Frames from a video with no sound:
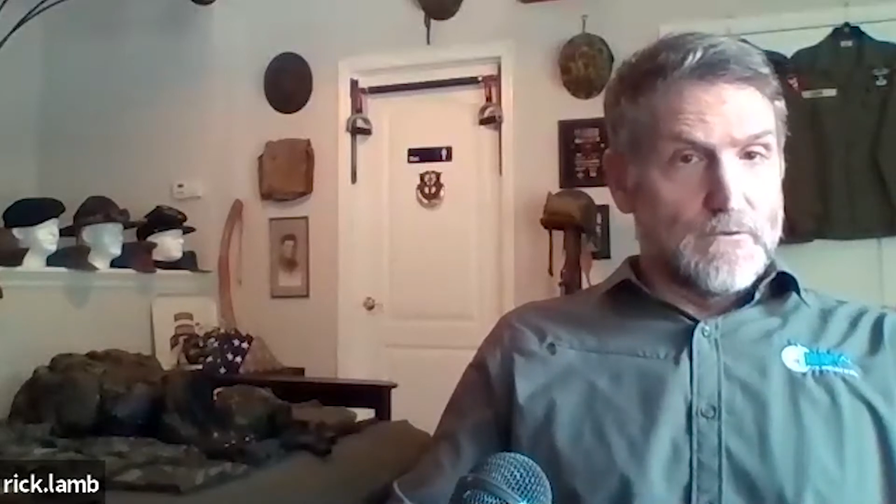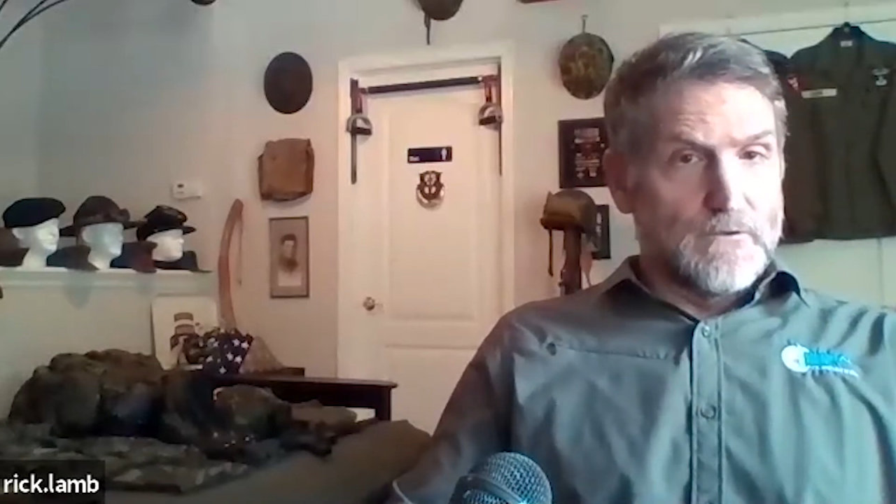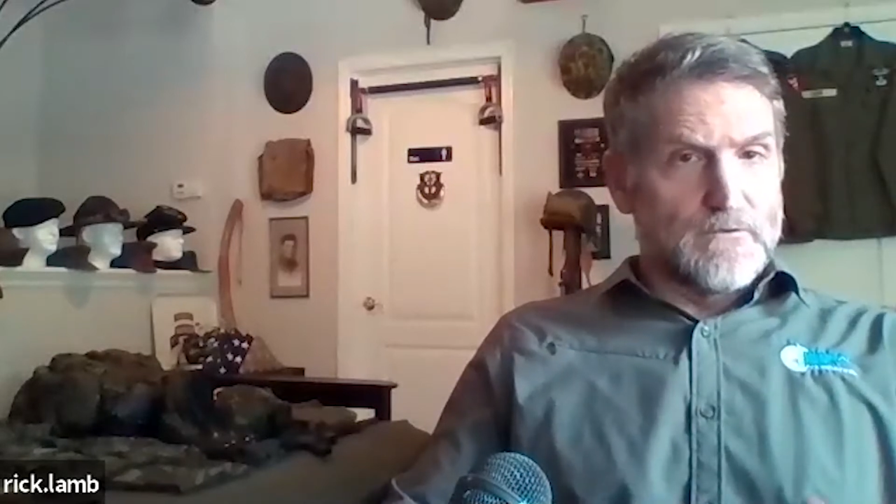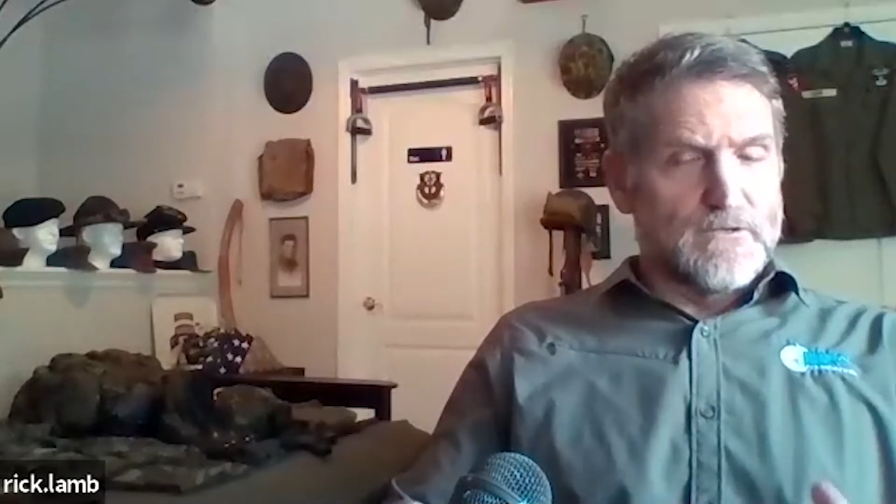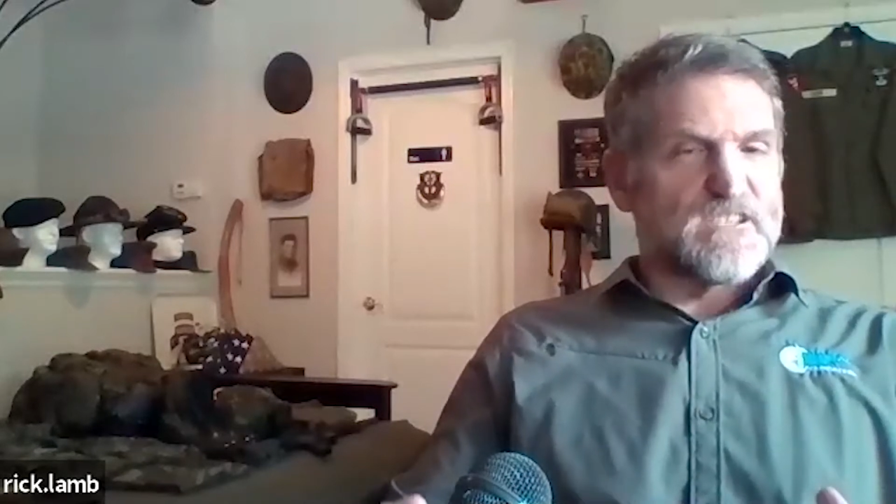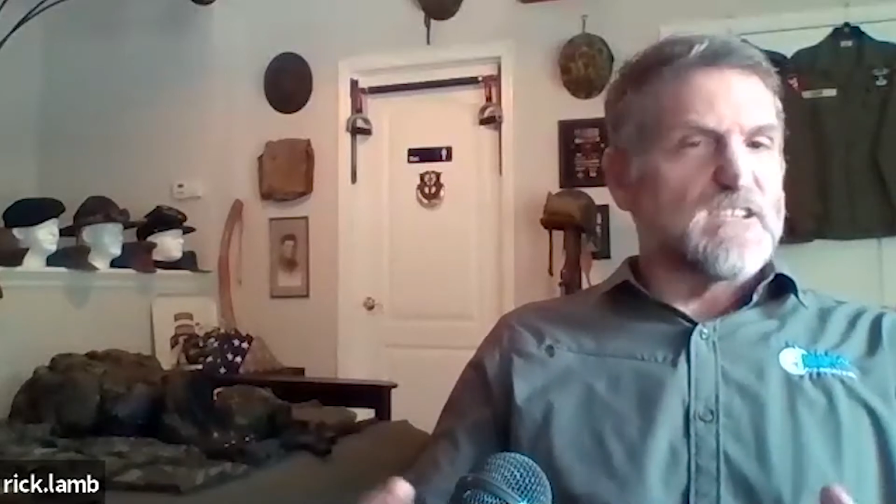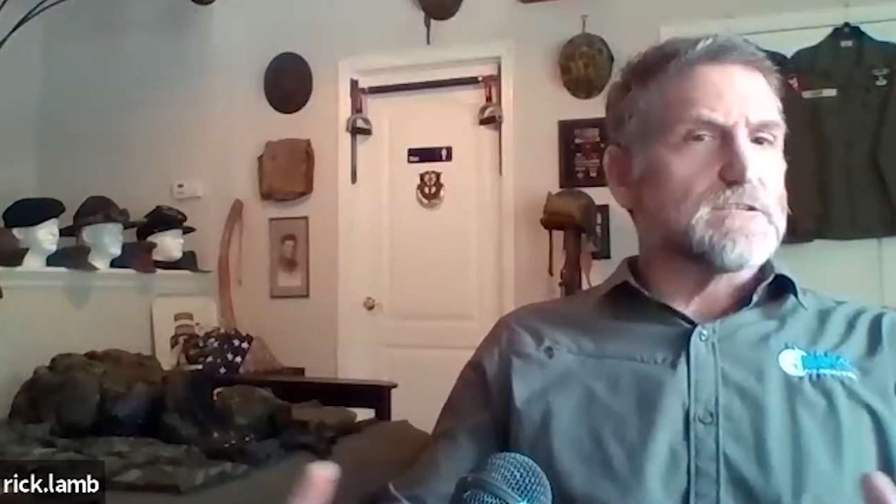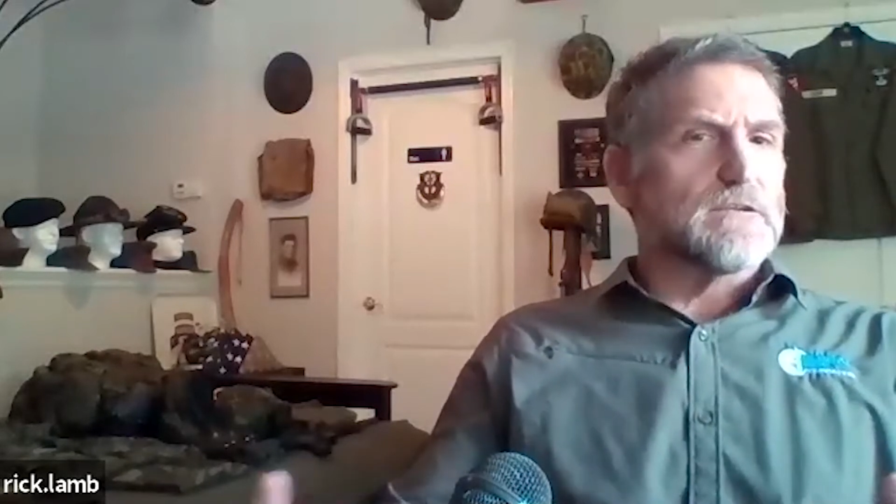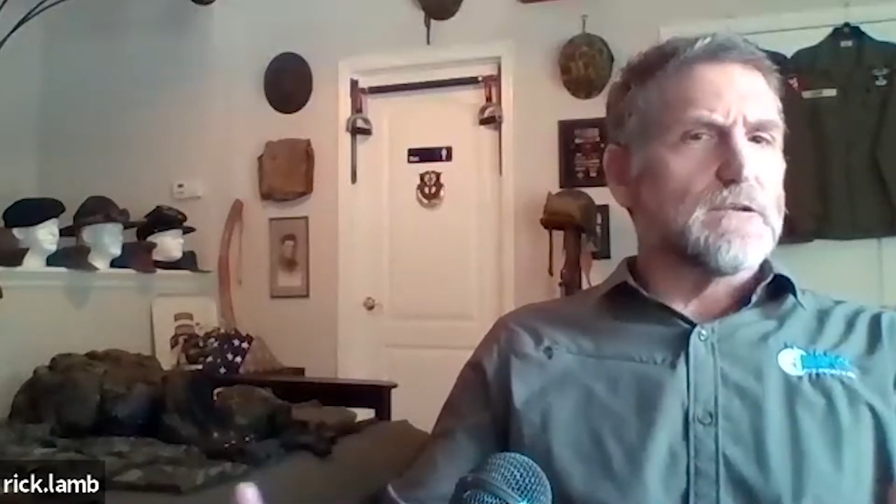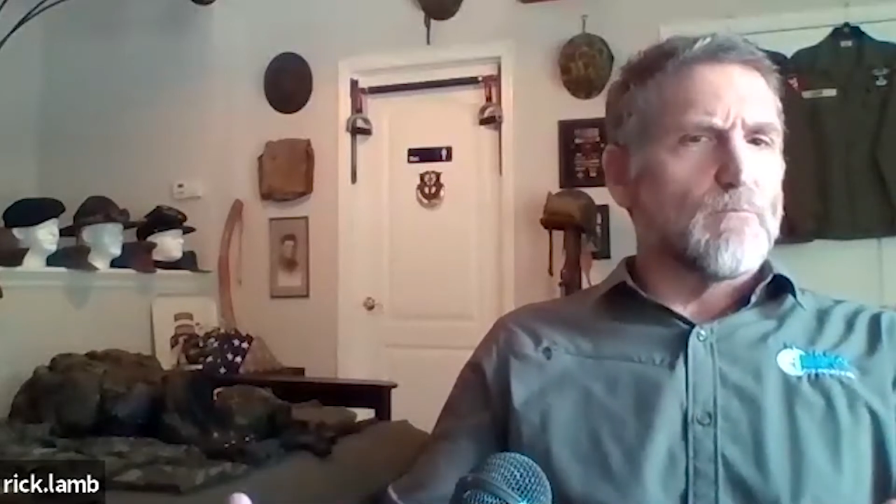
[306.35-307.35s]
You know, it's,
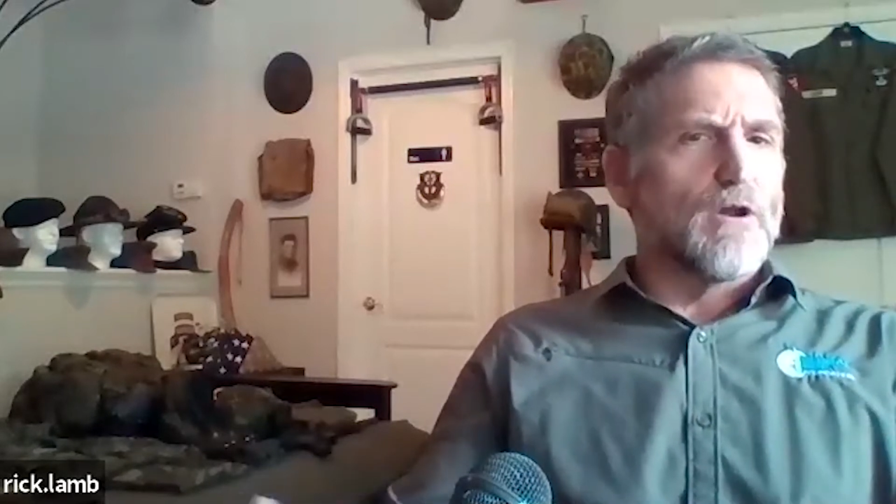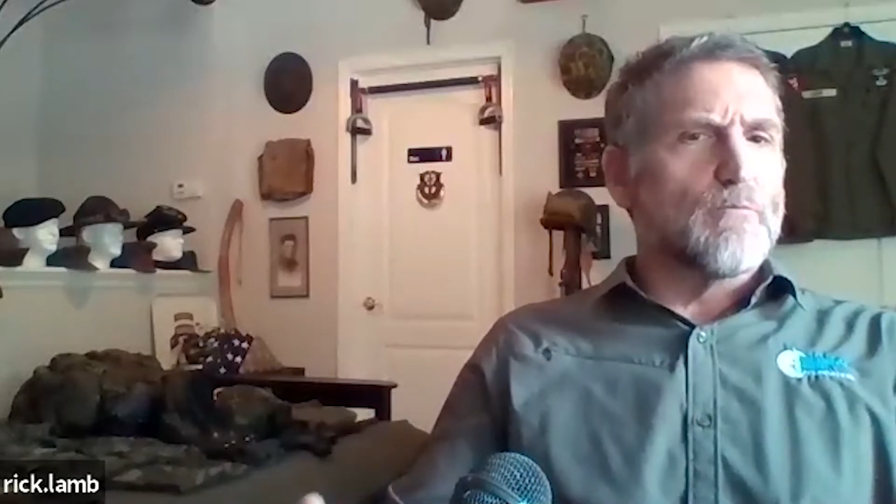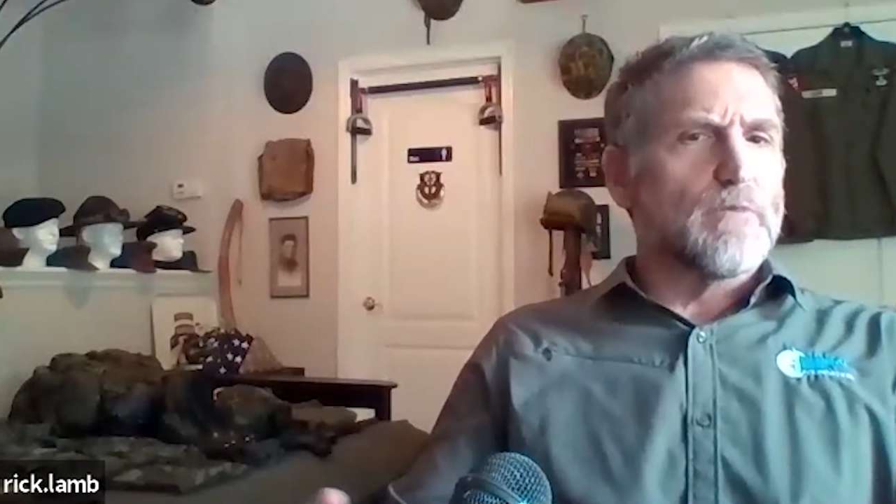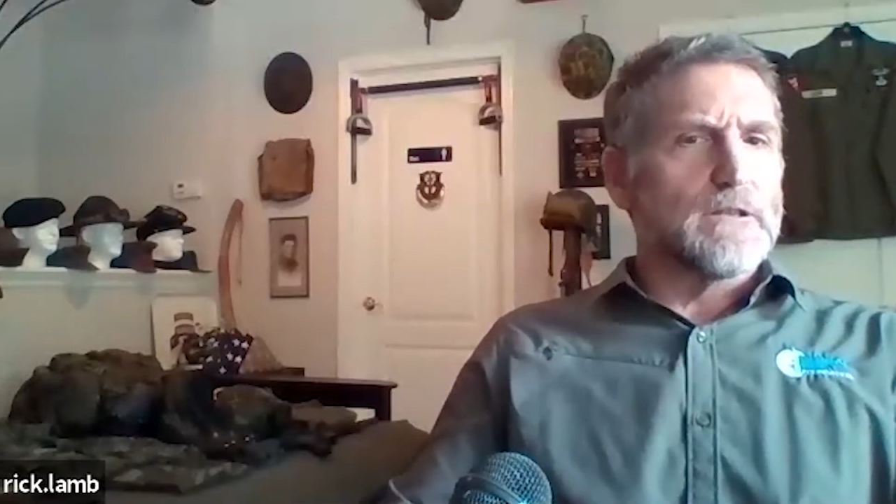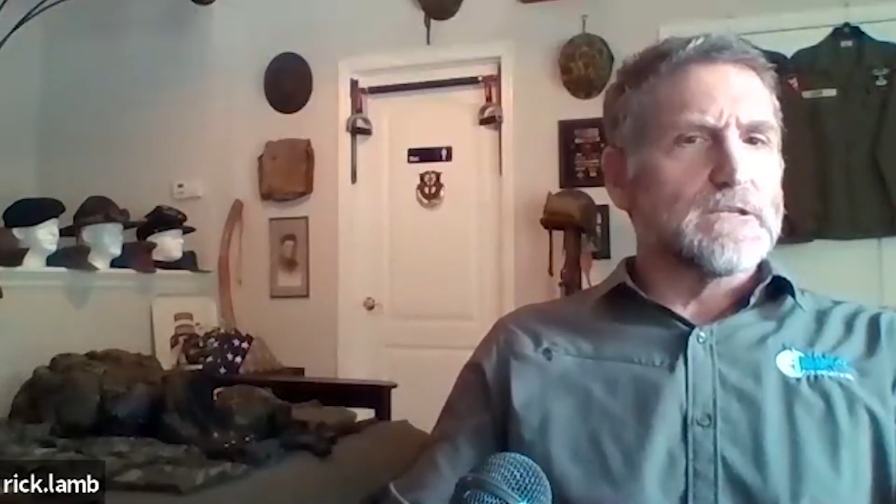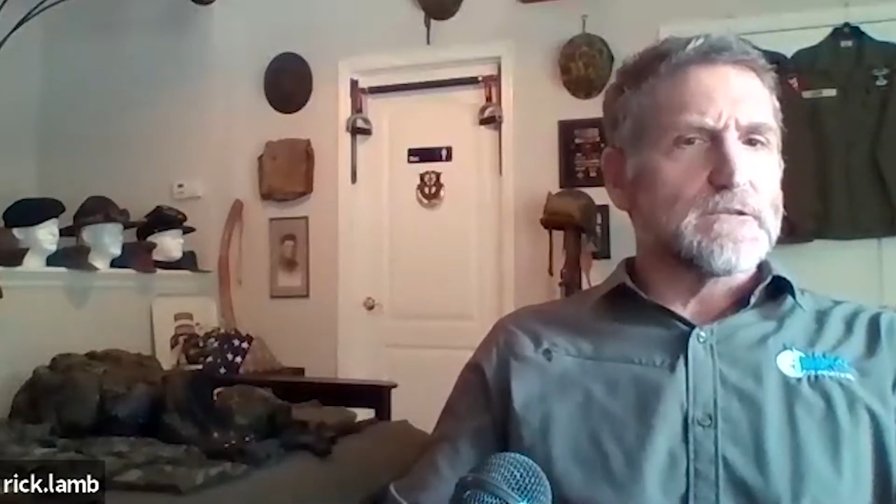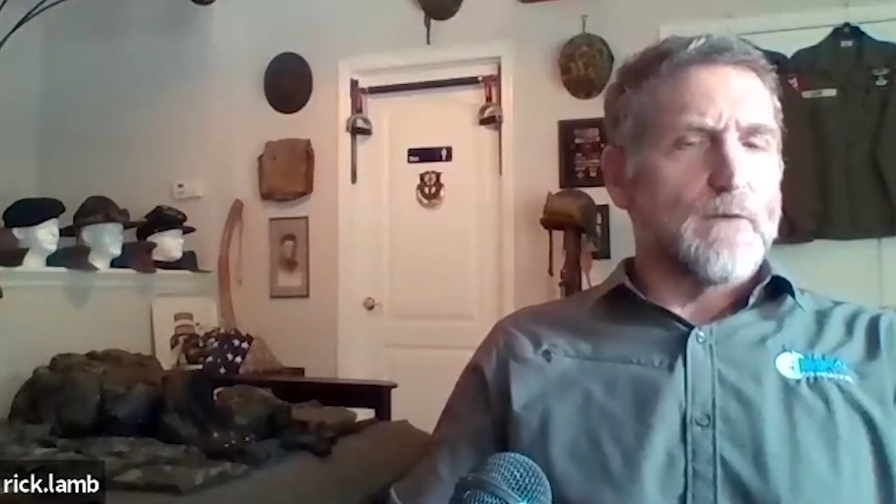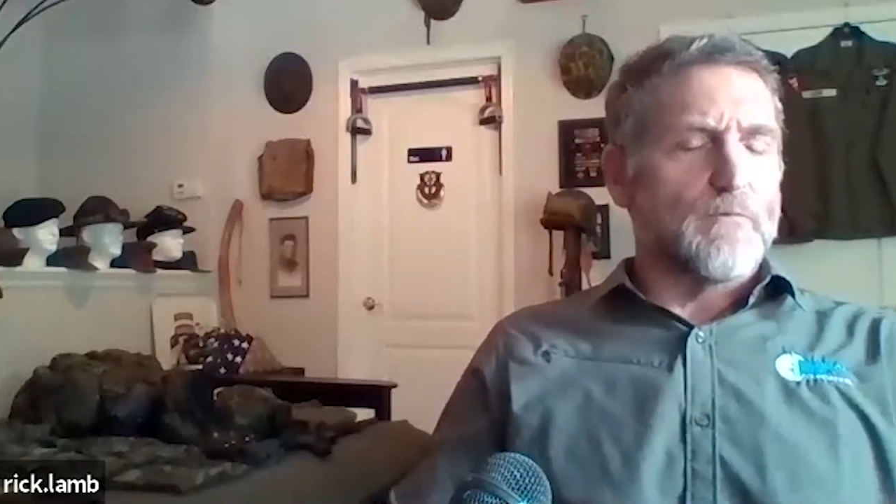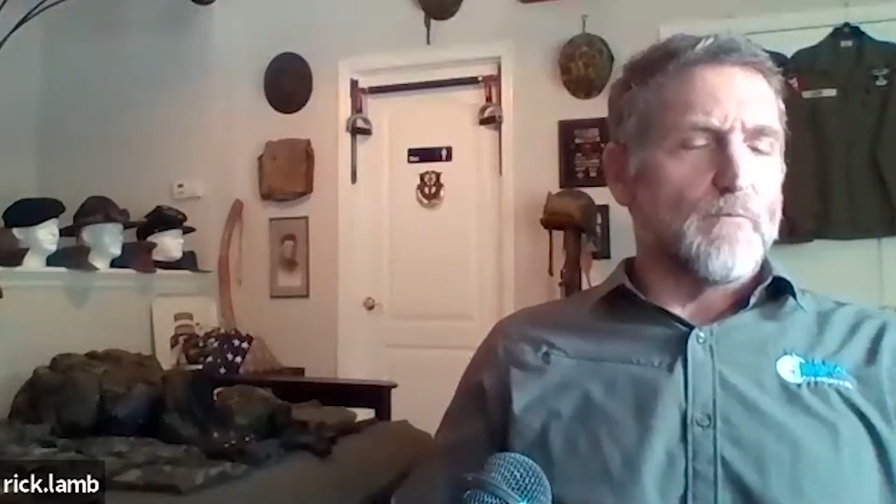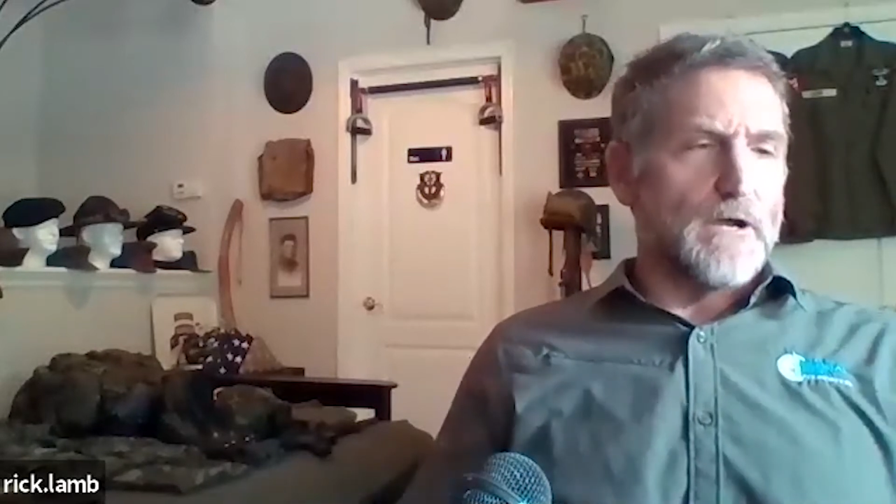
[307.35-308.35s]
it's not blown, but at least
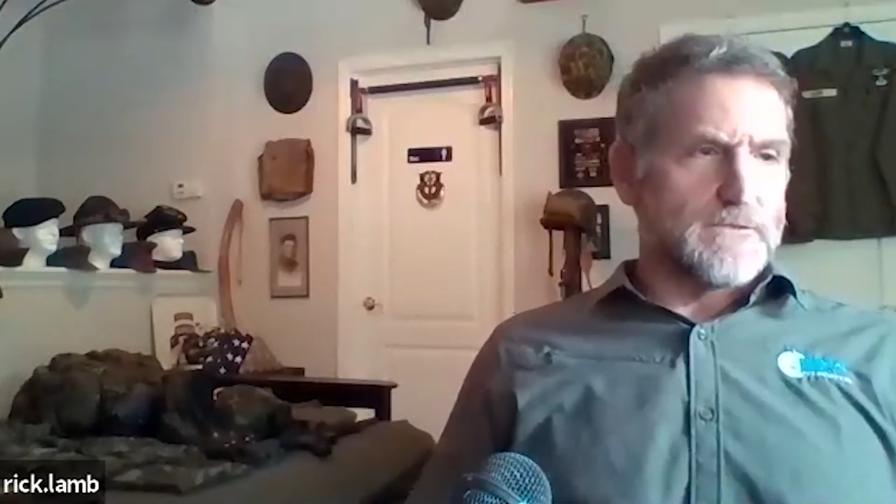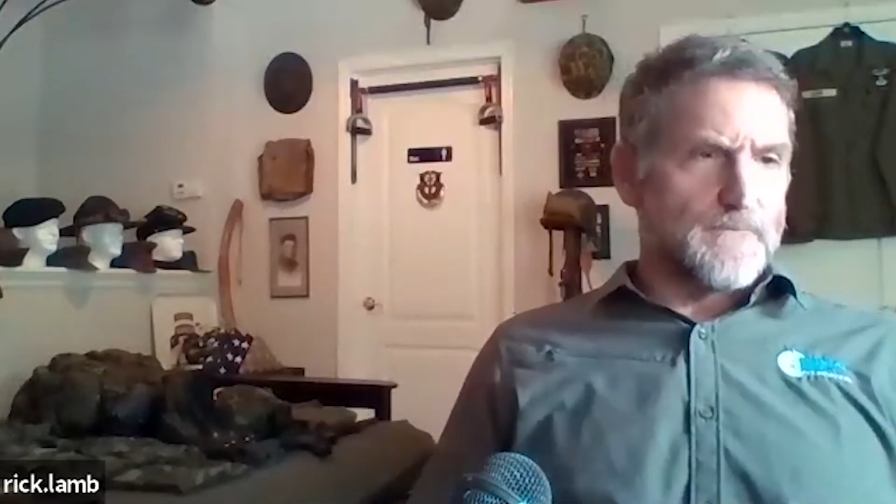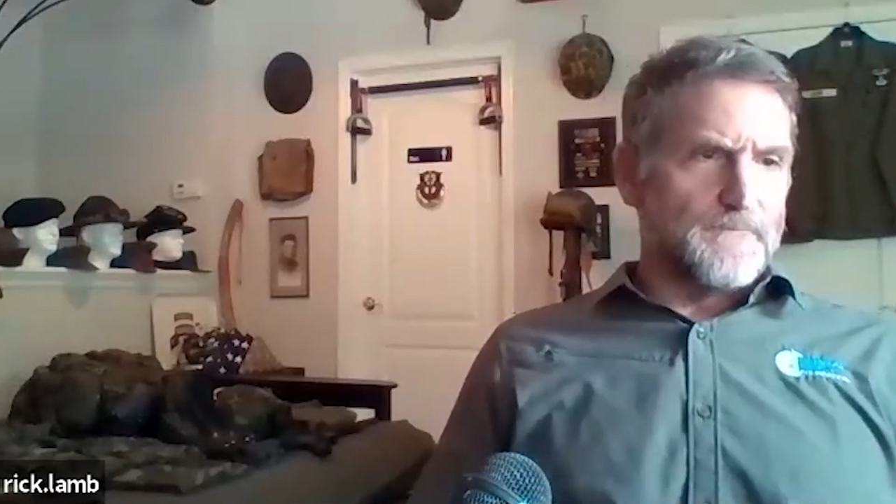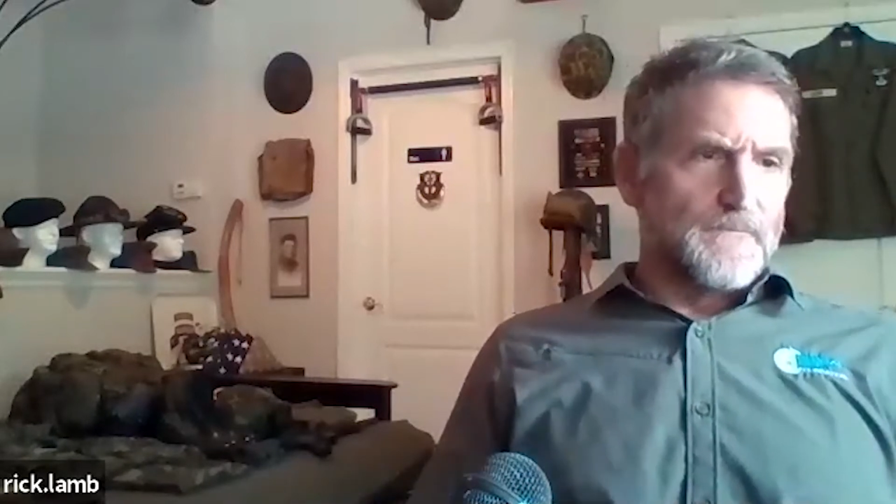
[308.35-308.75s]
compromised.